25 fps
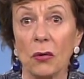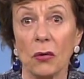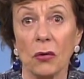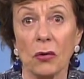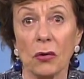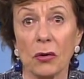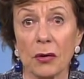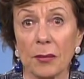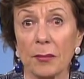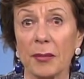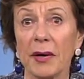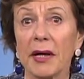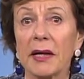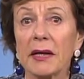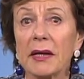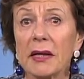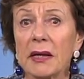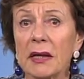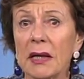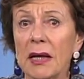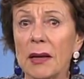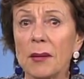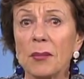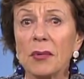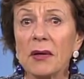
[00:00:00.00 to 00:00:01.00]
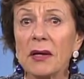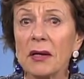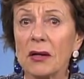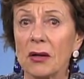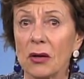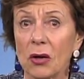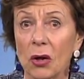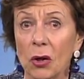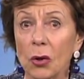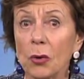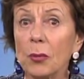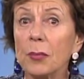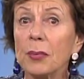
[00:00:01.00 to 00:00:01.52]
or by enabling
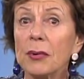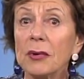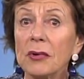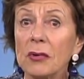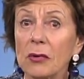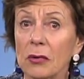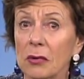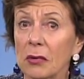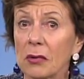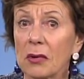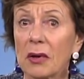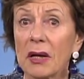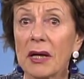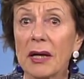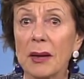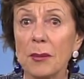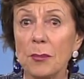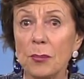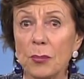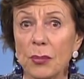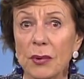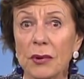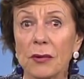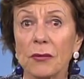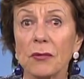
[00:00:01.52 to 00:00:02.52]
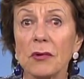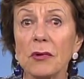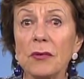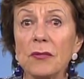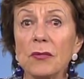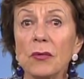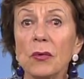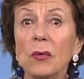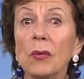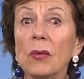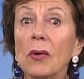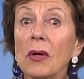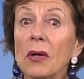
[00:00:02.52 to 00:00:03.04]
open online peer
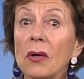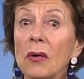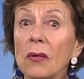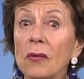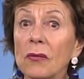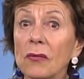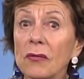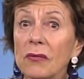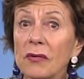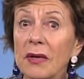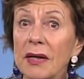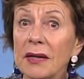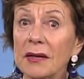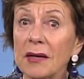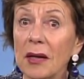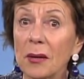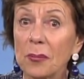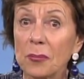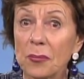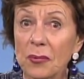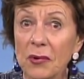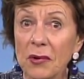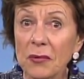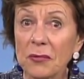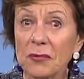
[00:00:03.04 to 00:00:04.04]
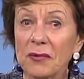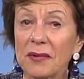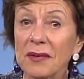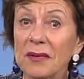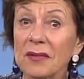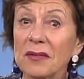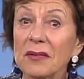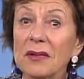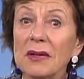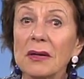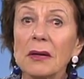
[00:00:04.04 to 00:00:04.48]
review alongside that process?